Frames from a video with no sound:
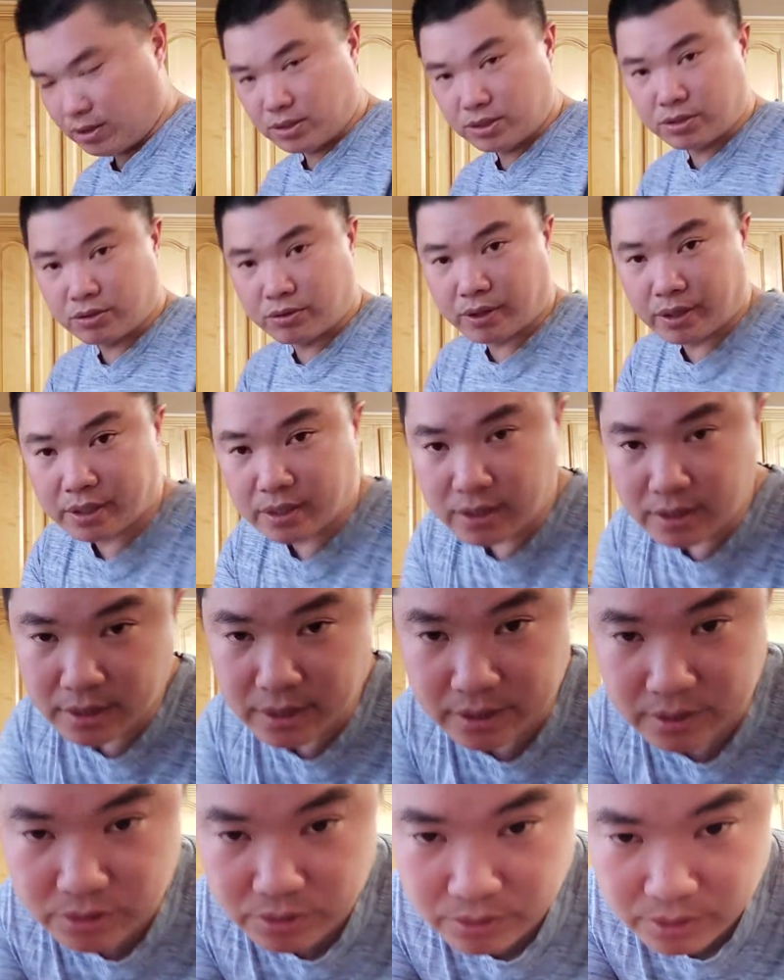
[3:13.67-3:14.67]
So I cut
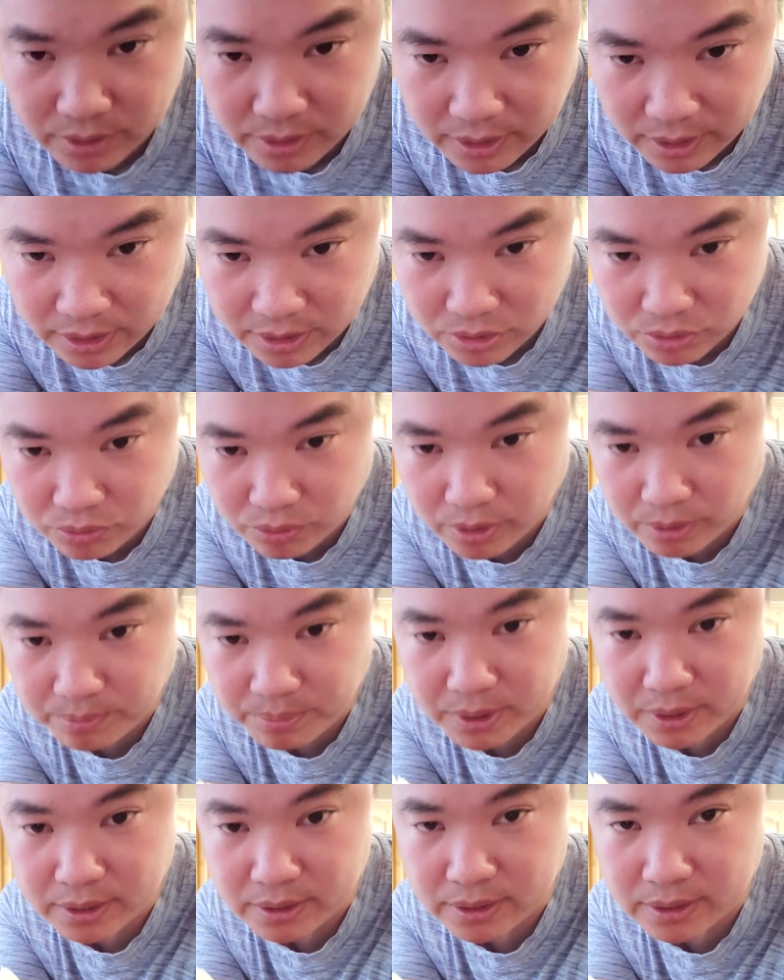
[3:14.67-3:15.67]
it into like a square
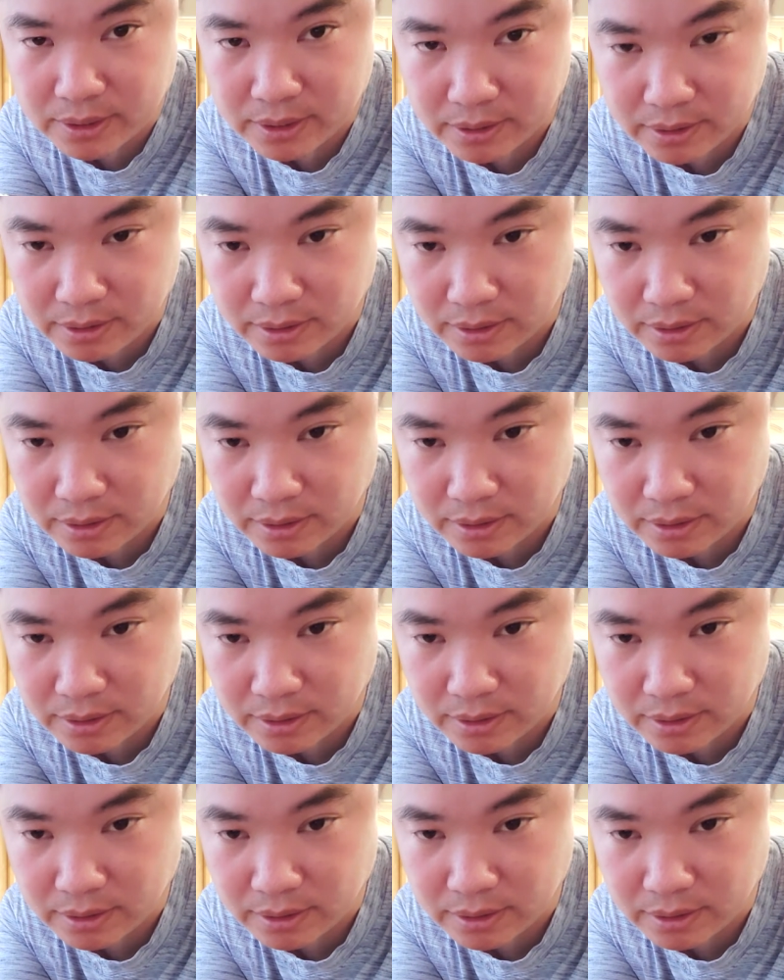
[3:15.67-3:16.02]
piece,